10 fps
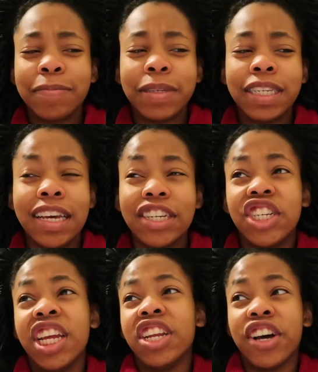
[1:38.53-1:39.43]
be at
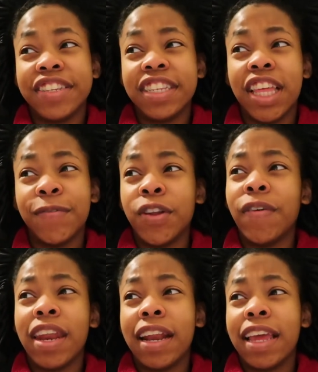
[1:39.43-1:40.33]
Shane Dawson level of
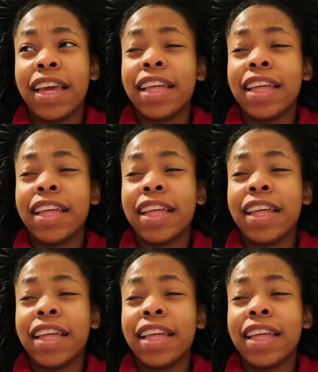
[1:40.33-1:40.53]
editing.